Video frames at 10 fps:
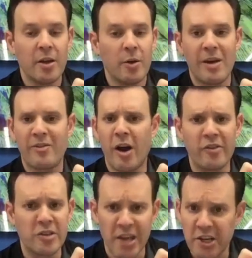We have
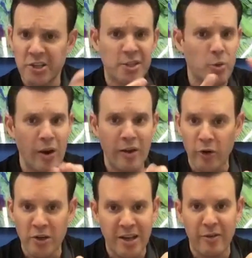conversations
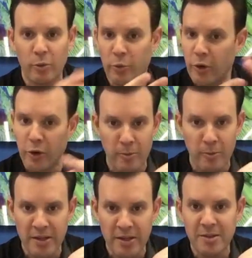24/7 with real
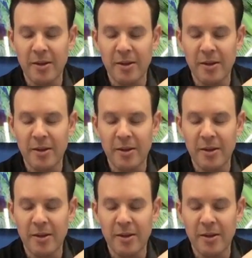humans.